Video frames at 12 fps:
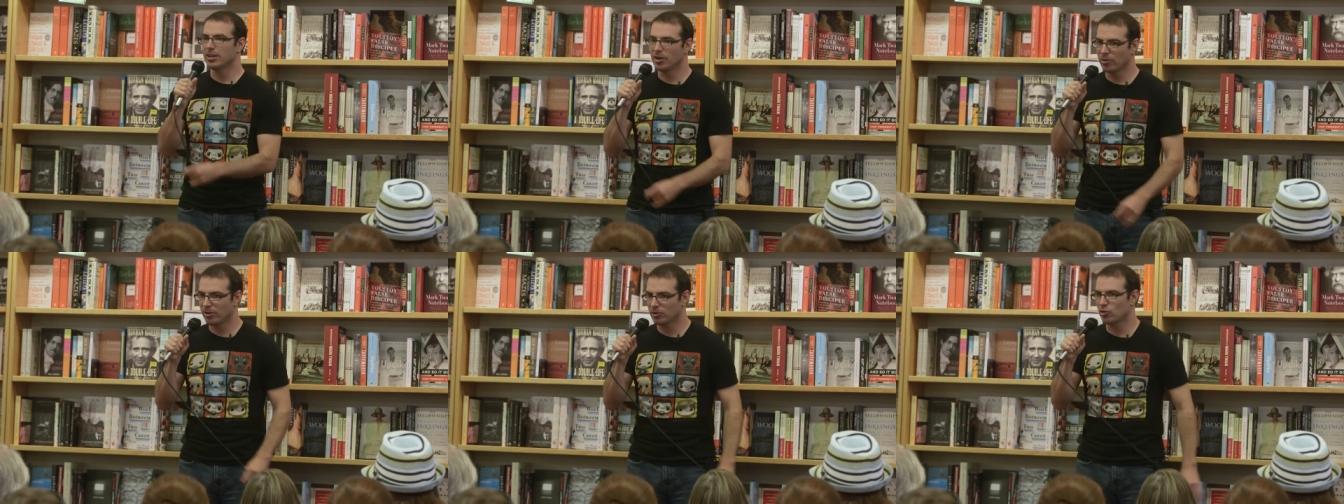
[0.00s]
You
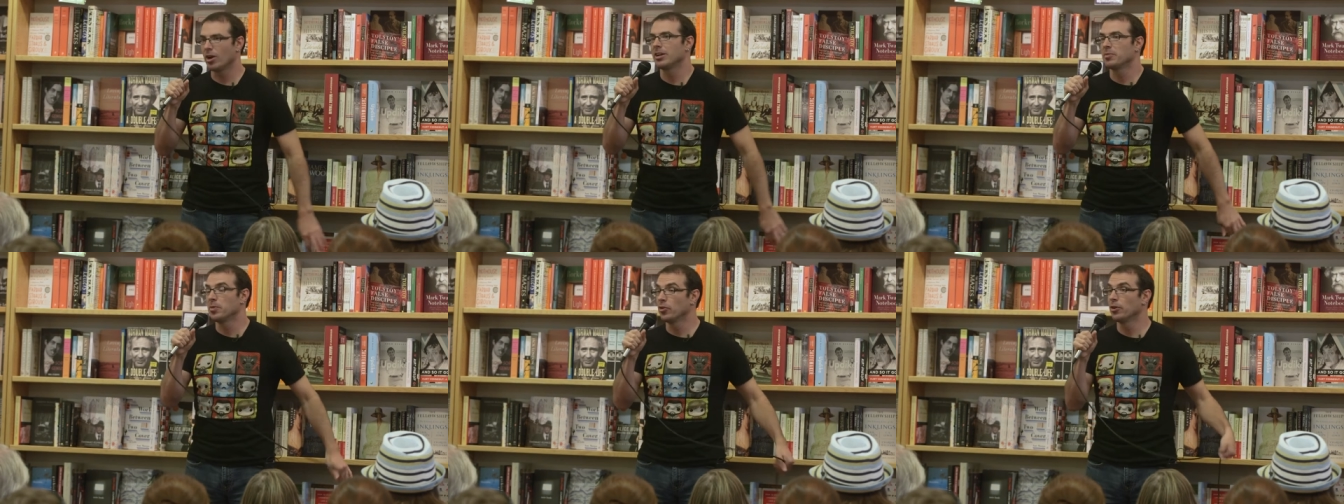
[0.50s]
know, they're trying
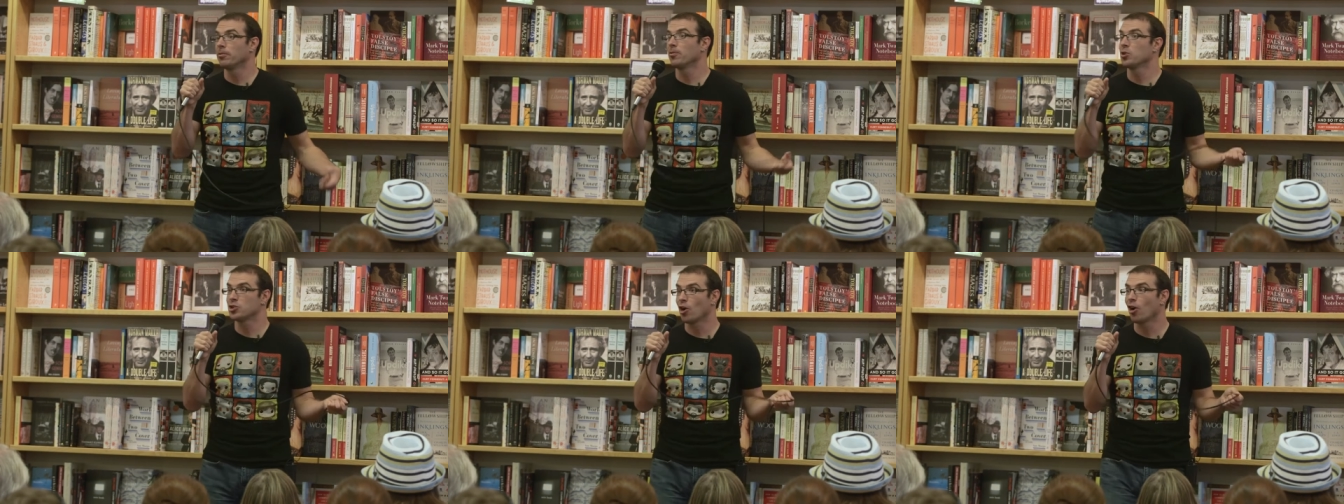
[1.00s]
to build their
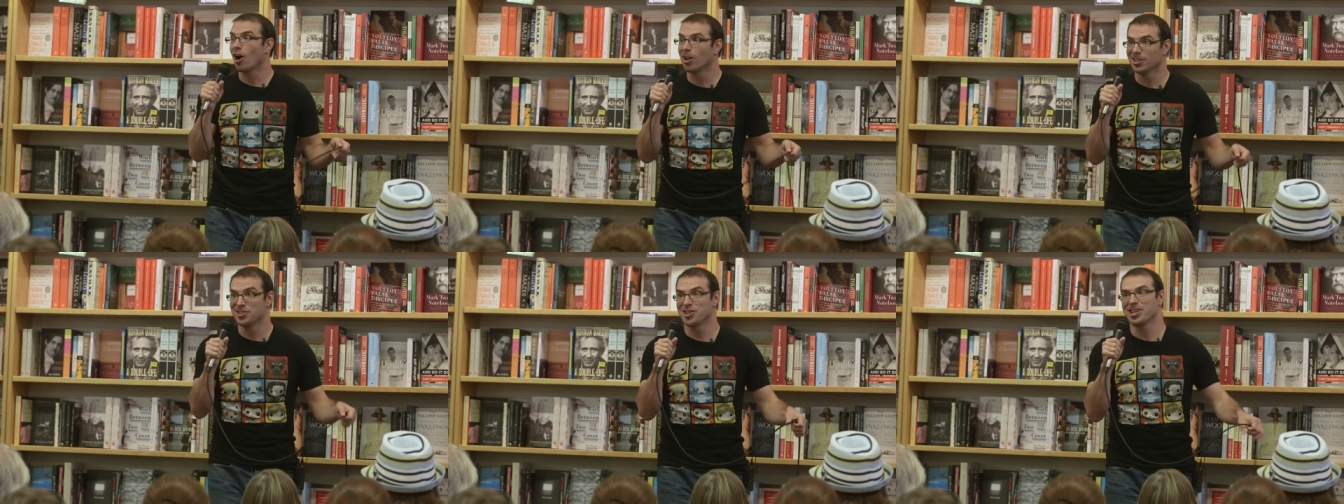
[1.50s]
first
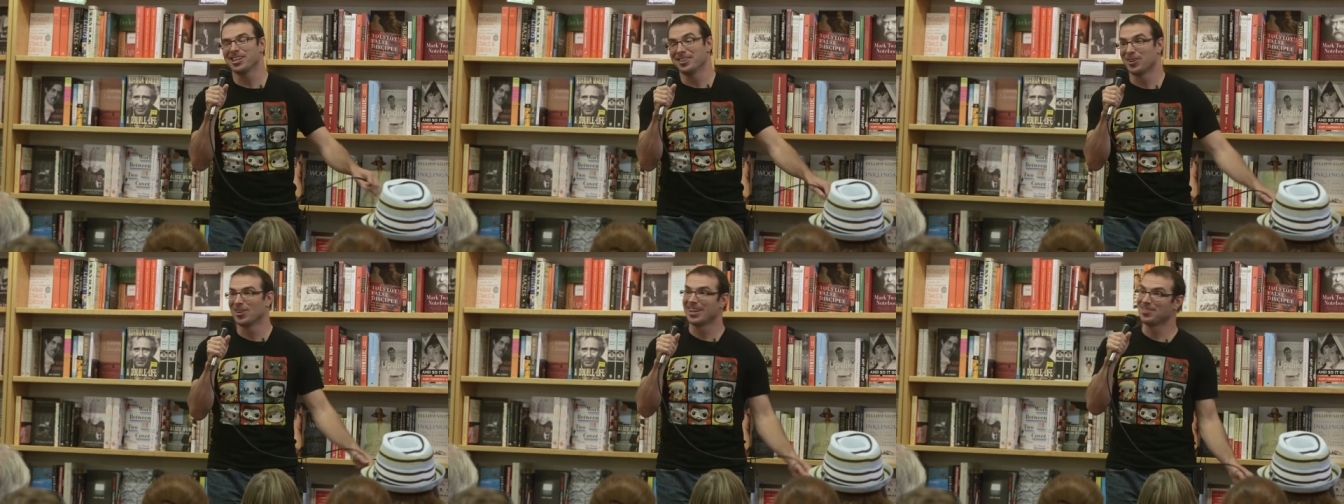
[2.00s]
arcology, and
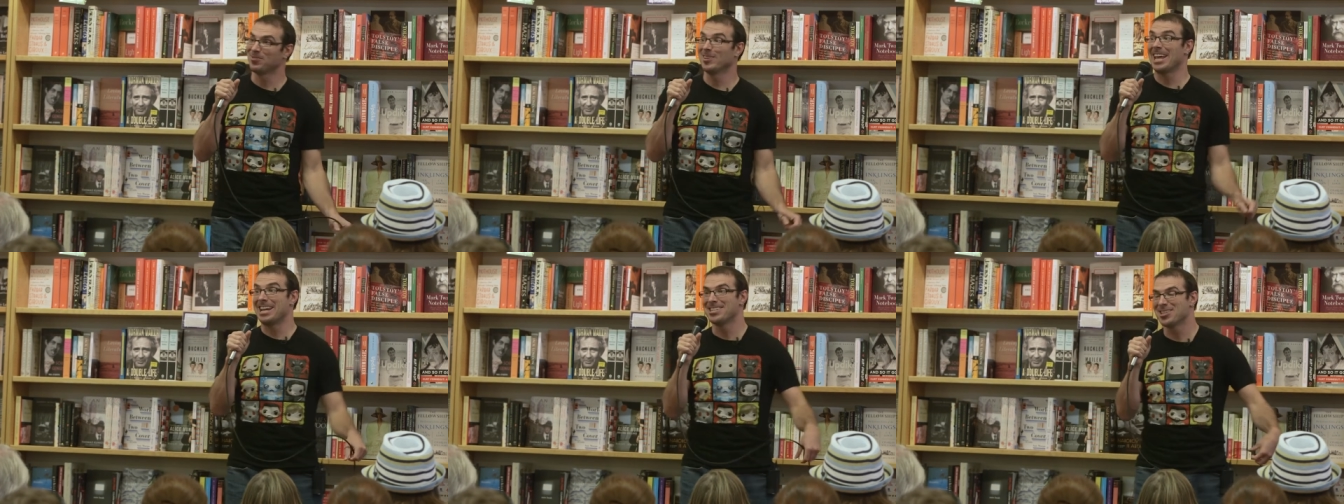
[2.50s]
they're like
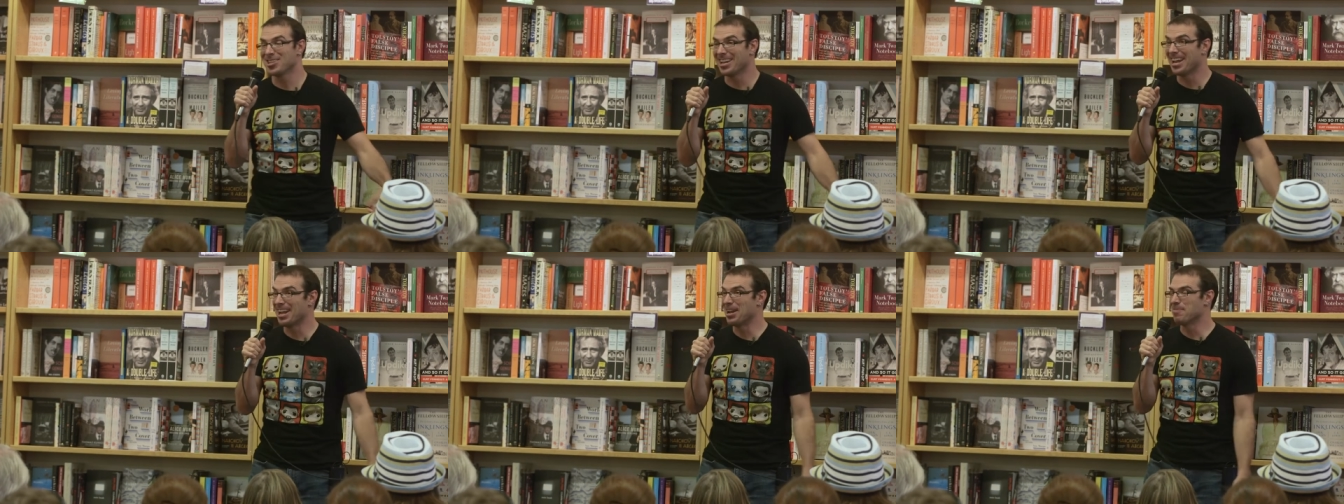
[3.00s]
late to the
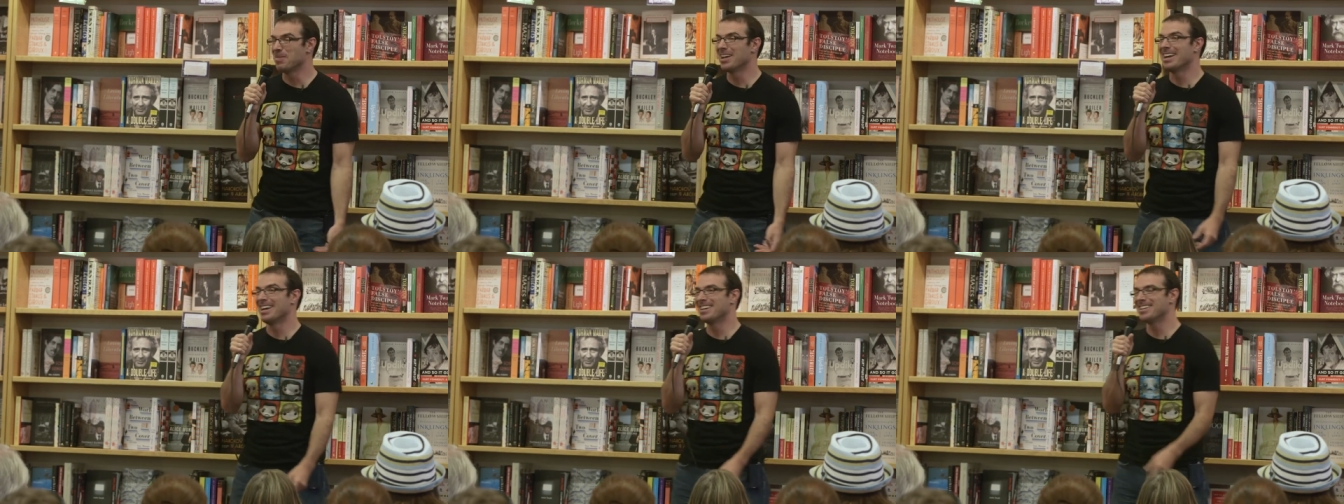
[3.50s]
game,
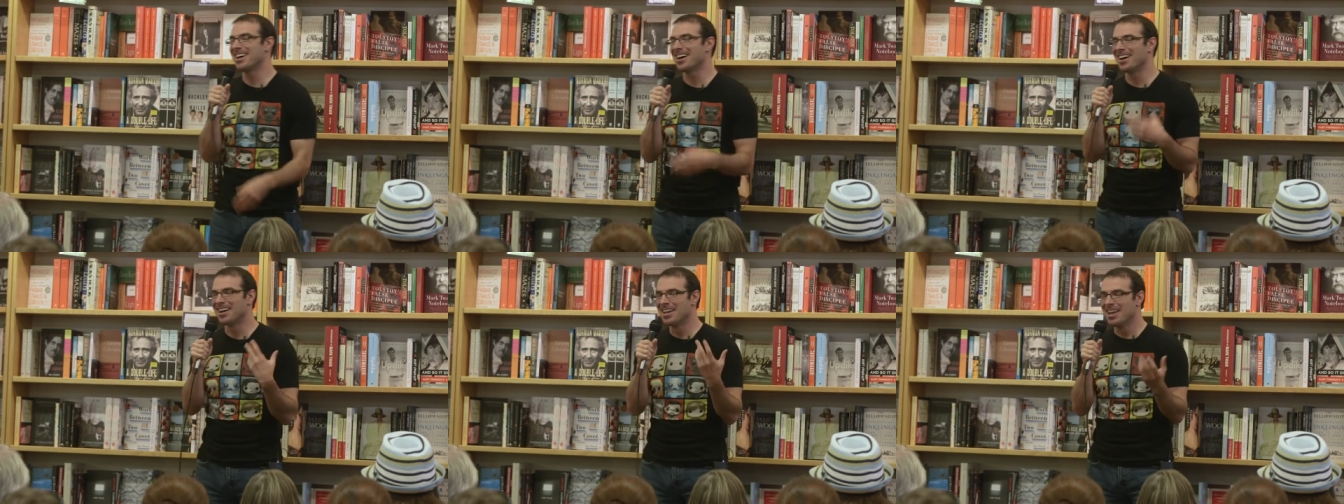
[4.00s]
and. Uh,